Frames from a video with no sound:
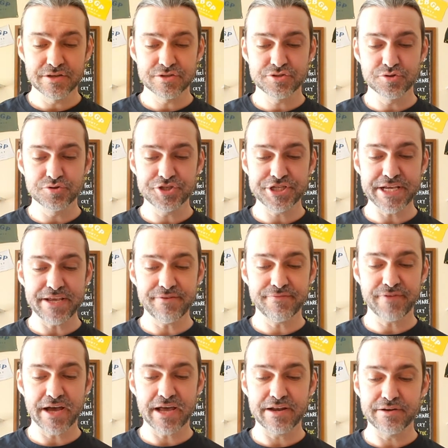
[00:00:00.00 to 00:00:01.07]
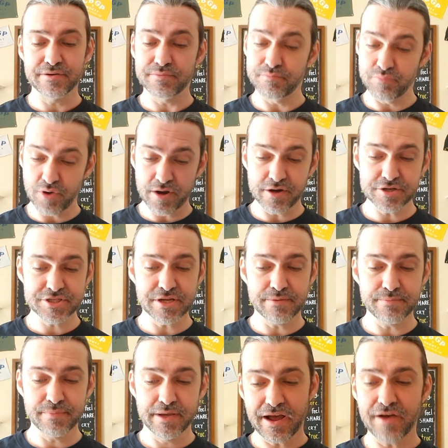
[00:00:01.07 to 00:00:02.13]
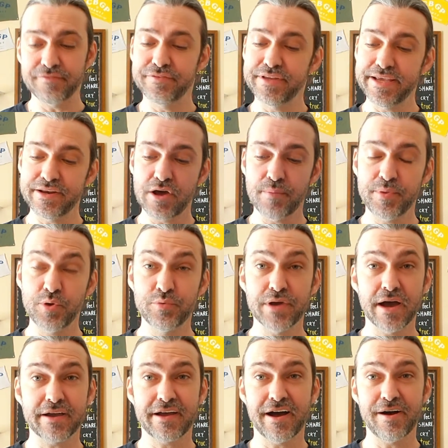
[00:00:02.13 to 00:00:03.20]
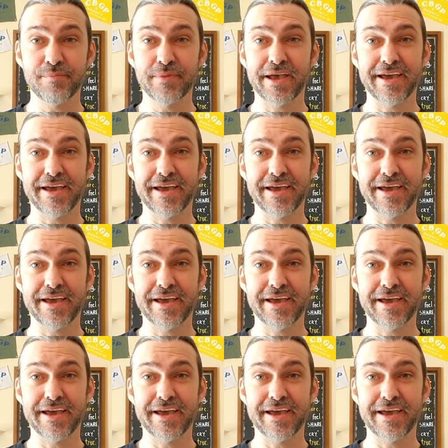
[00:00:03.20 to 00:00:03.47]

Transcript: Sujivan Brunnersum of D W dot com,